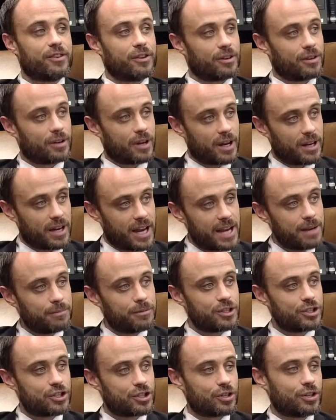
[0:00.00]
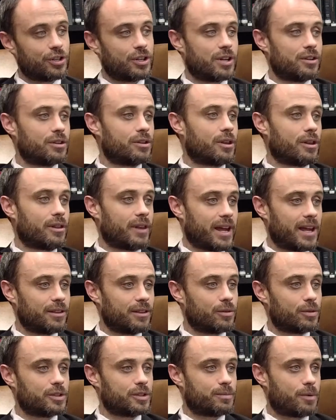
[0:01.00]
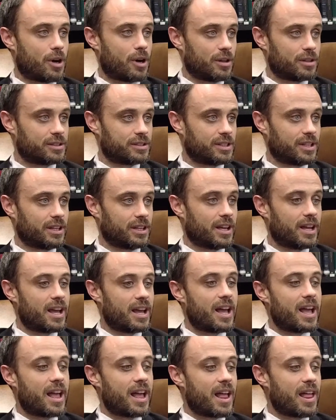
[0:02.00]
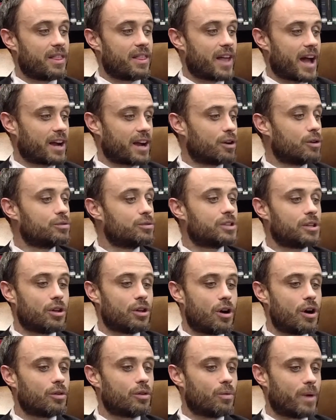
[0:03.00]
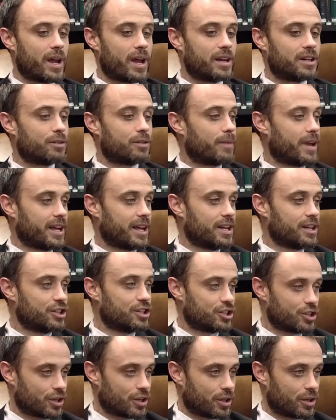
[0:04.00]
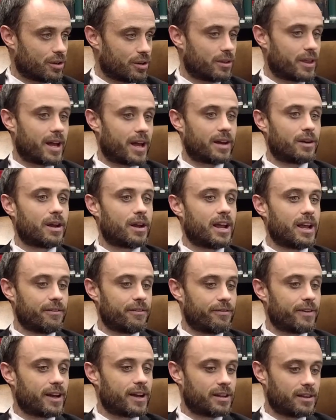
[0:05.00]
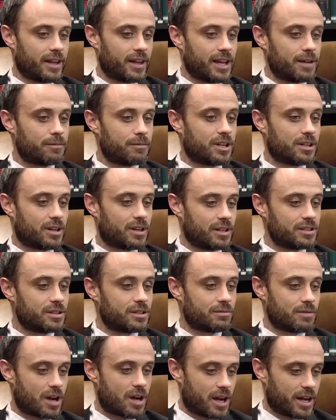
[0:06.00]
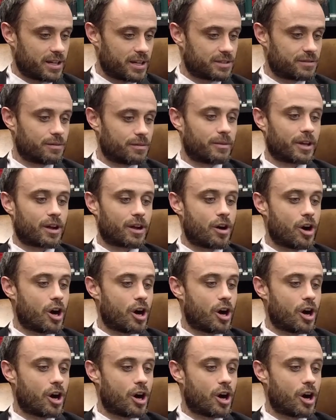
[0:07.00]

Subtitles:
if you're a named insured under the landlord's policy, that goes a long way to making sure that if a claim does arise from the